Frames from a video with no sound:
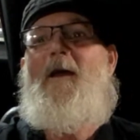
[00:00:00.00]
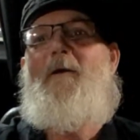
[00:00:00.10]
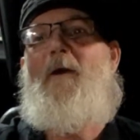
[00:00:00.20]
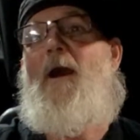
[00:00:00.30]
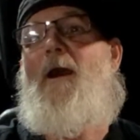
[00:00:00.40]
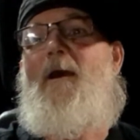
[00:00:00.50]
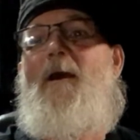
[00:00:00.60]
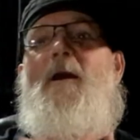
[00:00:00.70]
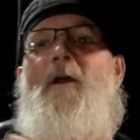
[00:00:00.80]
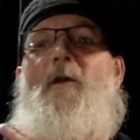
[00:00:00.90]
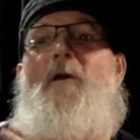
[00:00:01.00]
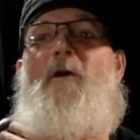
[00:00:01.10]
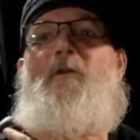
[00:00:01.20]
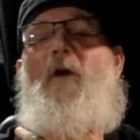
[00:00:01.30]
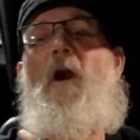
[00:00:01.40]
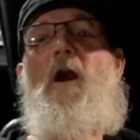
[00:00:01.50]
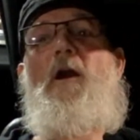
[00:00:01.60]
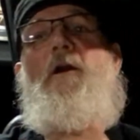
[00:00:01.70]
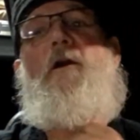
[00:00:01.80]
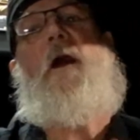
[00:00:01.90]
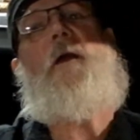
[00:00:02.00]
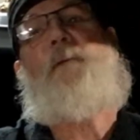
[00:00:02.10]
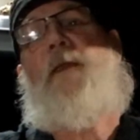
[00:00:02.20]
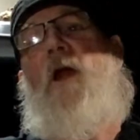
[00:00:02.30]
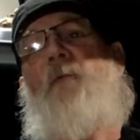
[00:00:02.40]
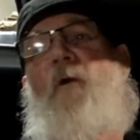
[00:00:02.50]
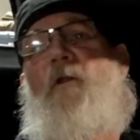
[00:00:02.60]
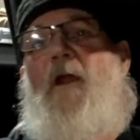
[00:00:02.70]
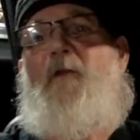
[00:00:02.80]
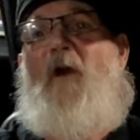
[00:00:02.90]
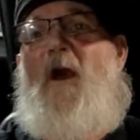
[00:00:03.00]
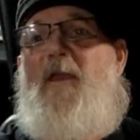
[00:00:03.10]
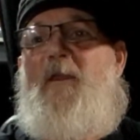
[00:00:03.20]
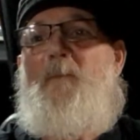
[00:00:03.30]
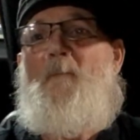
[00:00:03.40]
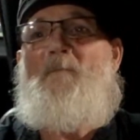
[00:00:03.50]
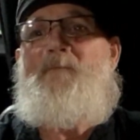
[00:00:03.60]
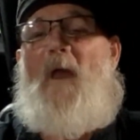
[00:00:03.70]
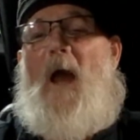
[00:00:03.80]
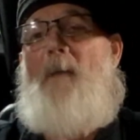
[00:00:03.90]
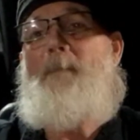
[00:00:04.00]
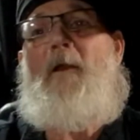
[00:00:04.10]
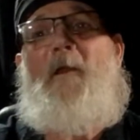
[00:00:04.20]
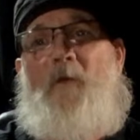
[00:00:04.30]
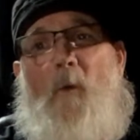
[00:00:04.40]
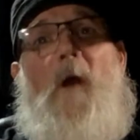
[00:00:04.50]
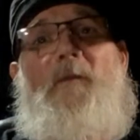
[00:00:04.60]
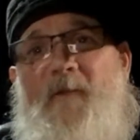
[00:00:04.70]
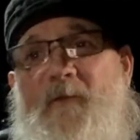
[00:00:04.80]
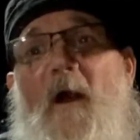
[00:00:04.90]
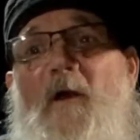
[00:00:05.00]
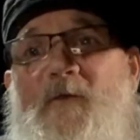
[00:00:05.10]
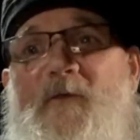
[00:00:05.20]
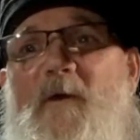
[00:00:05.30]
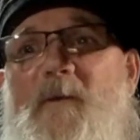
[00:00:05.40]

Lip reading: Well, duh. Hey, careful there, Tyke. I'm married to one that does.